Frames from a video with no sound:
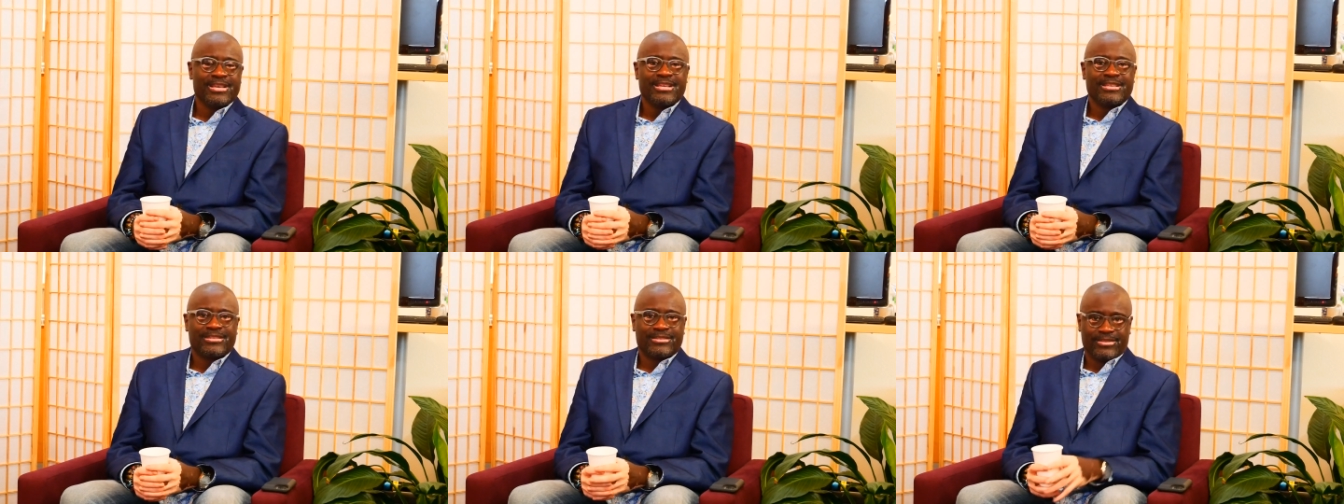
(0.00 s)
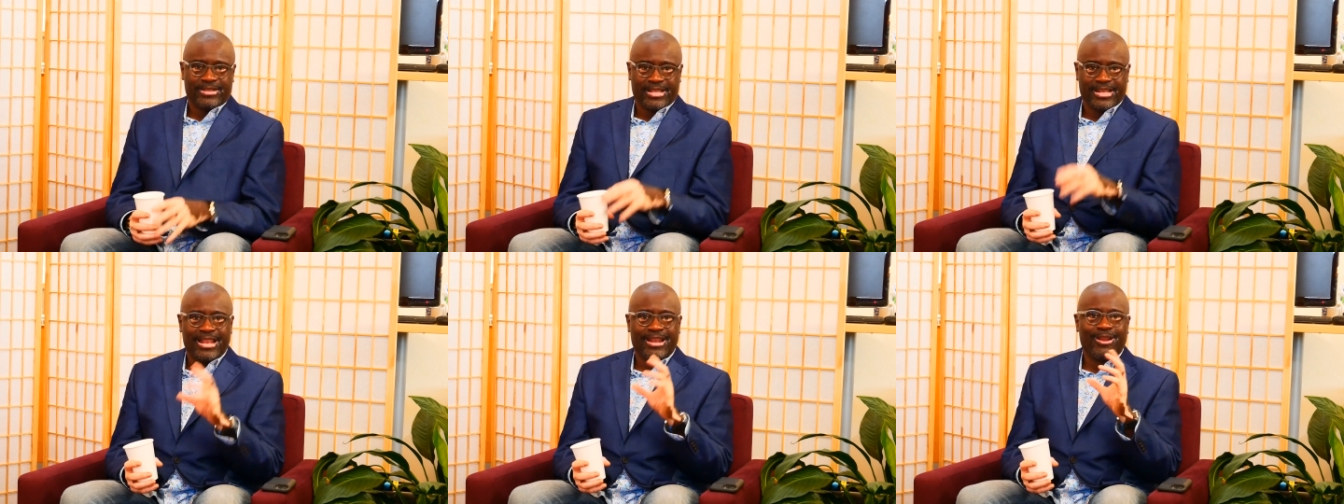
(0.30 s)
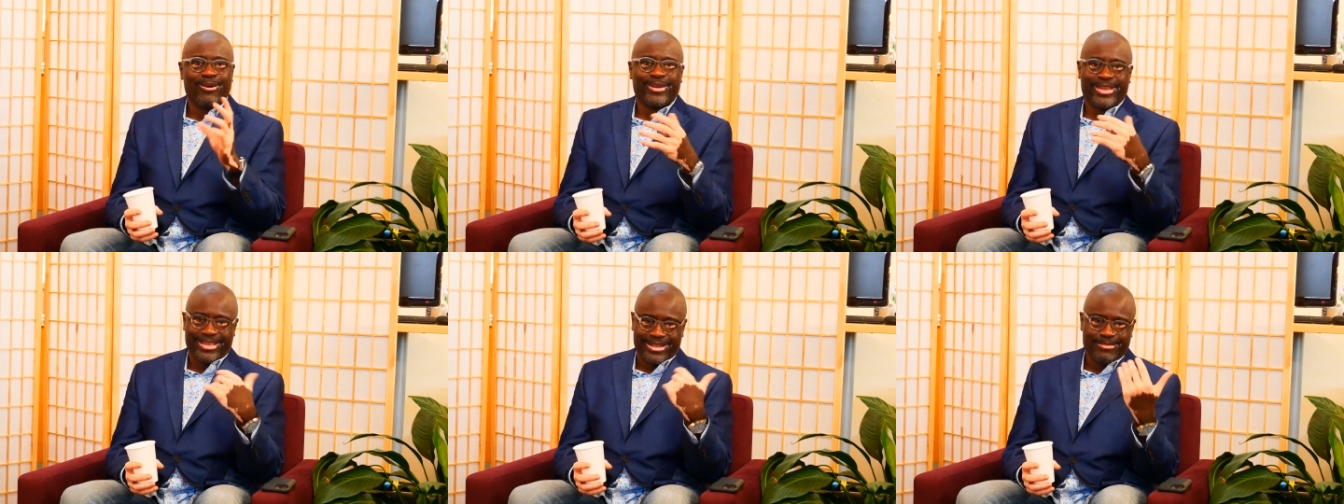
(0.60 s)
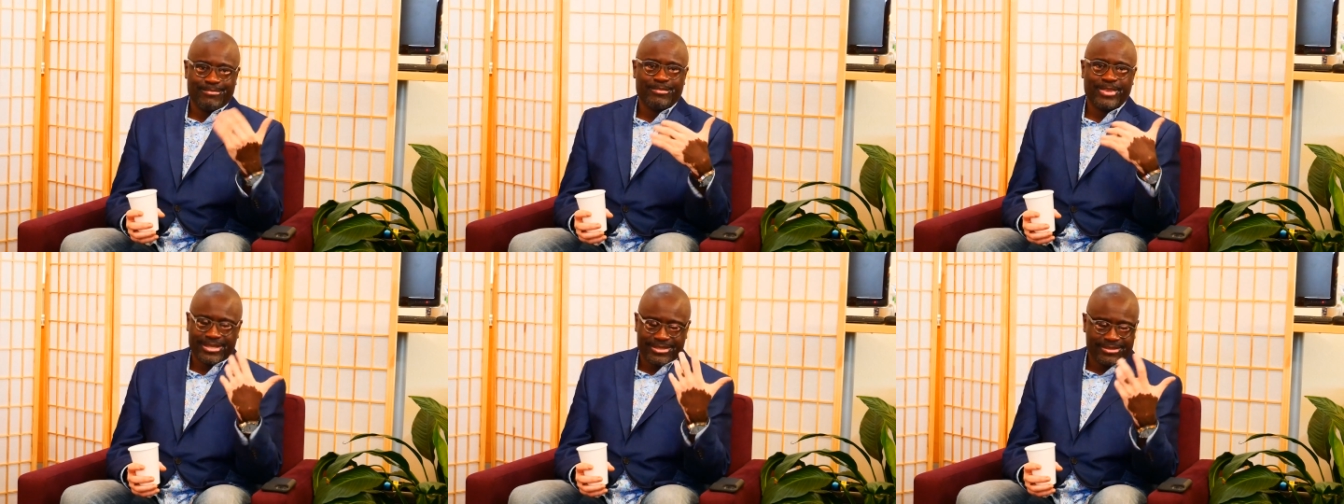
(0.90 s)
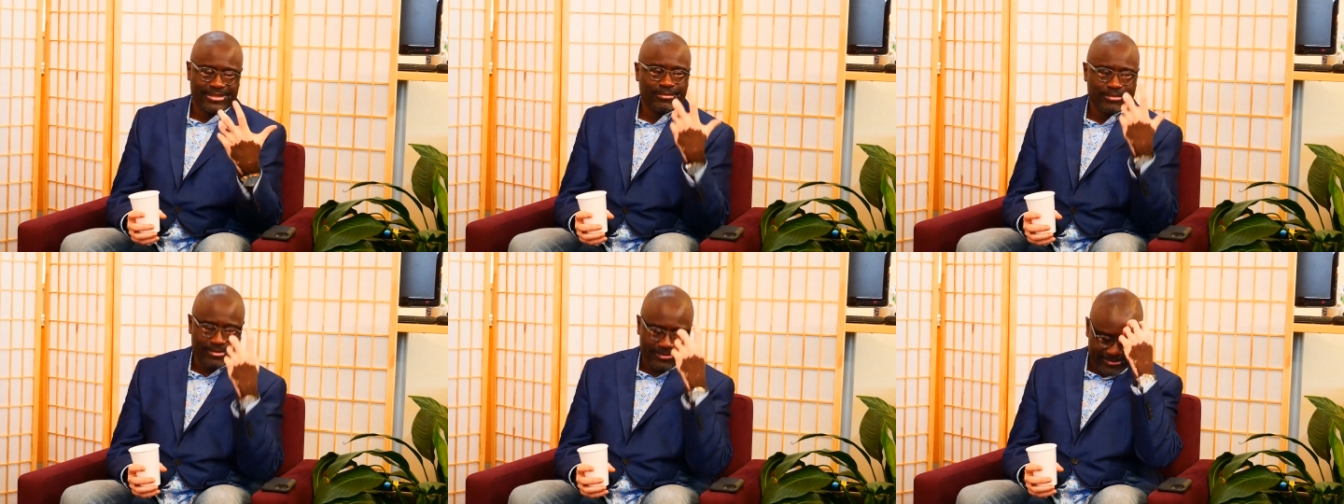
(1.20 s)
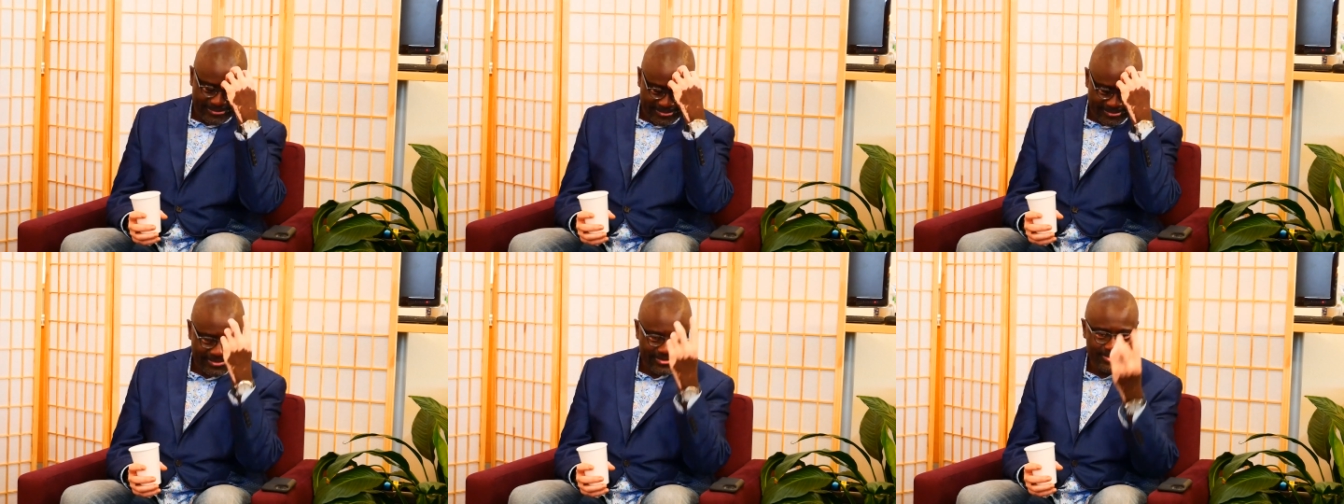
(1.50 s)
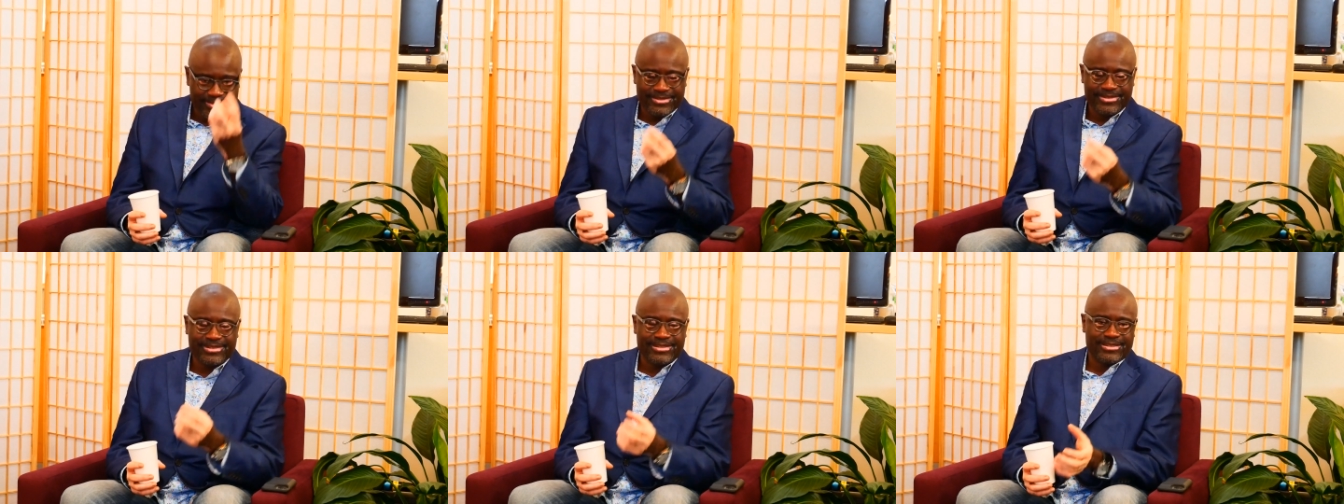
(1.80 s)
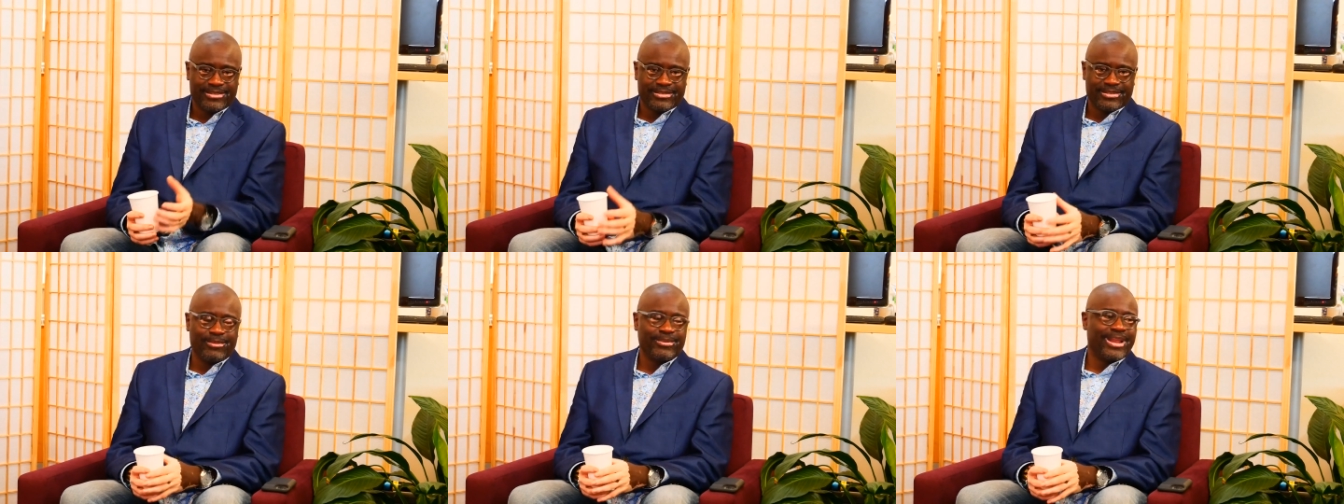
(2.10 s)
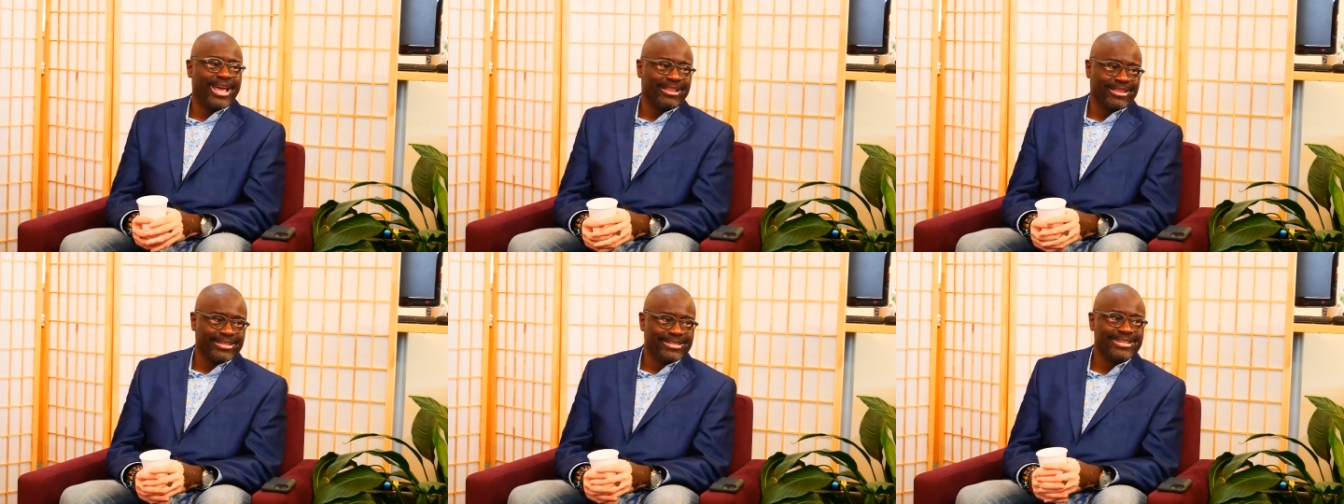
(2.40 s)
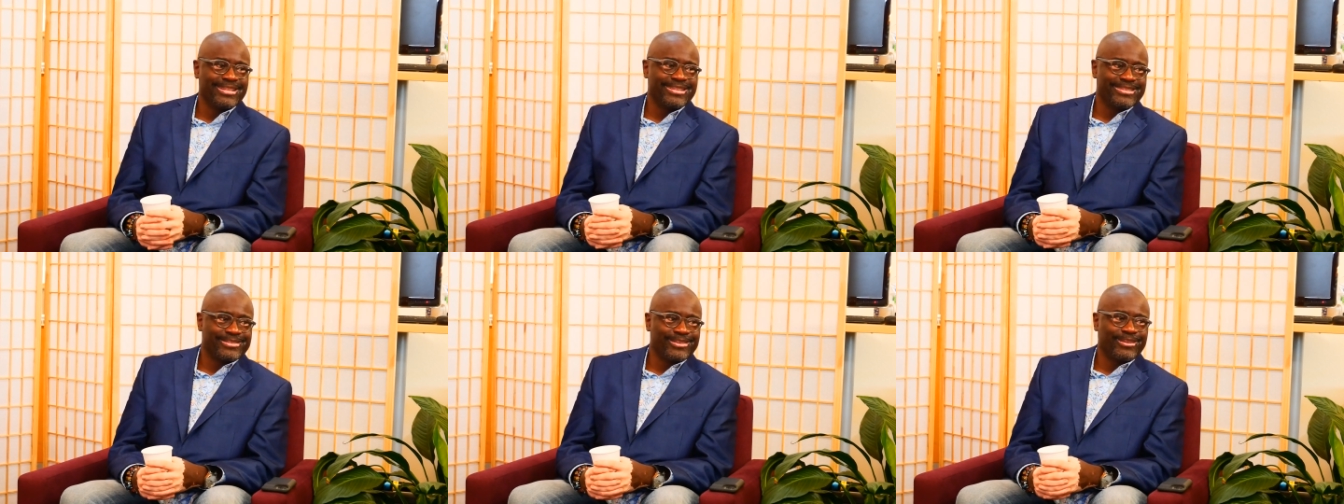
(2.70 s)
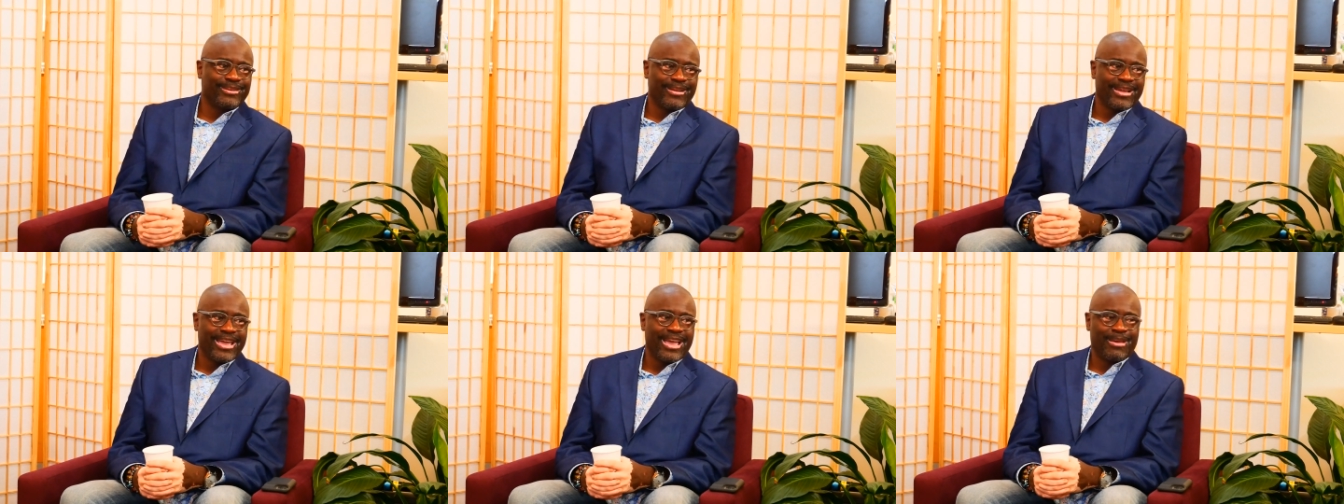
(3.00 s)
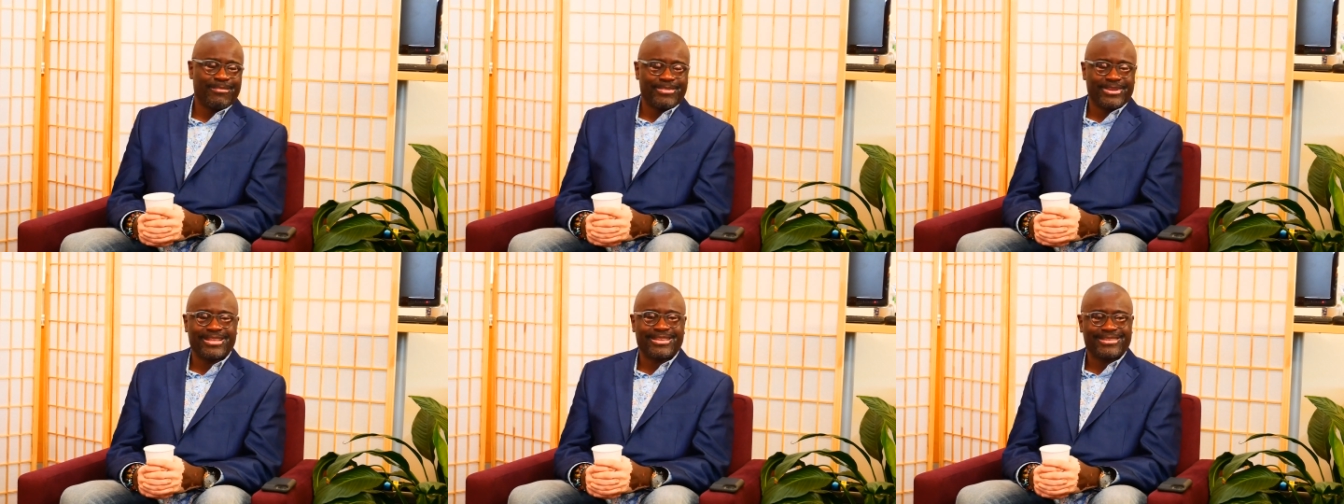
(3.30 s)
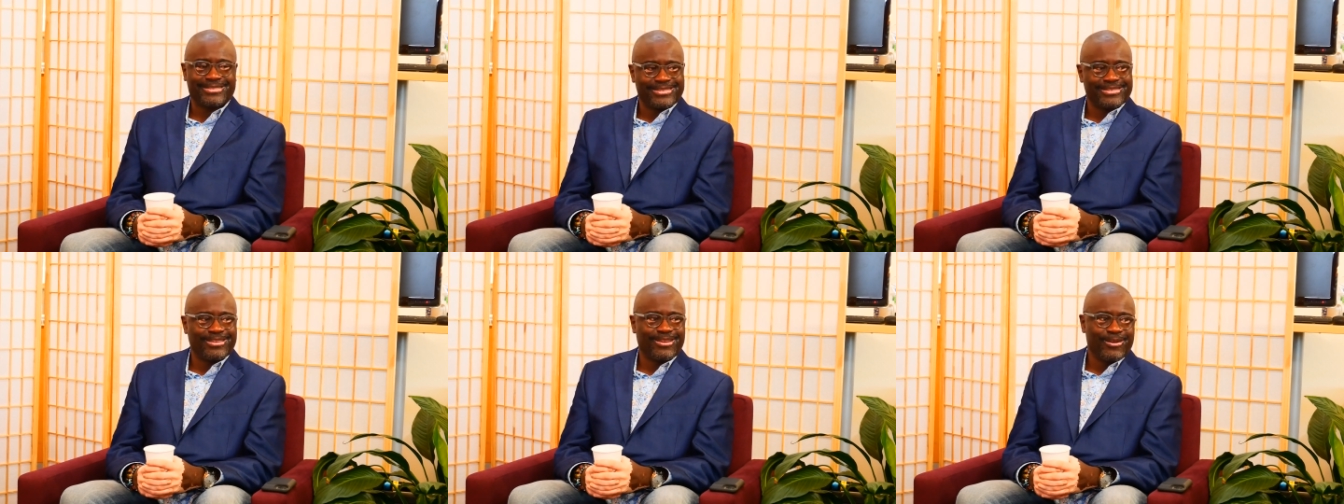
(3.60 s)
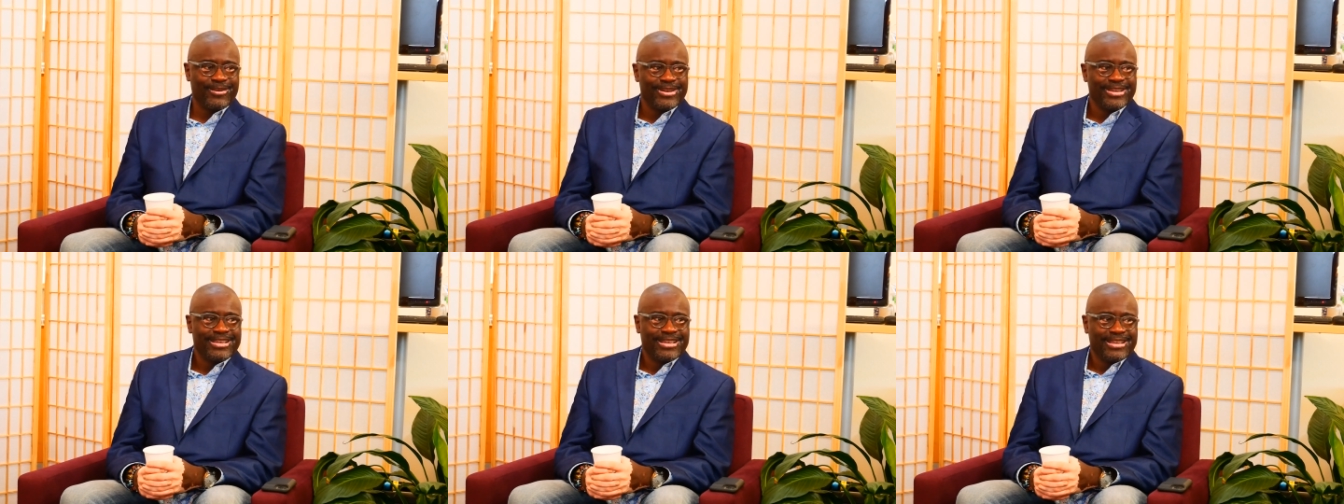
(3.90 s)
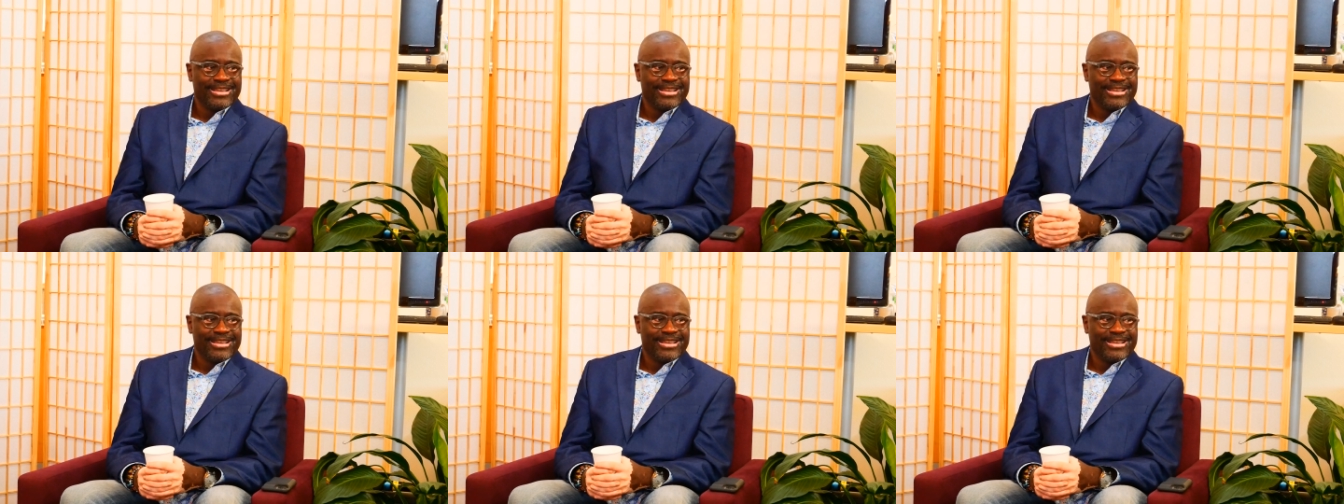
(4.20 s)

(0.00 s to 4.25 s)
so that I don't get it mixed up with tonalities that are happening. So,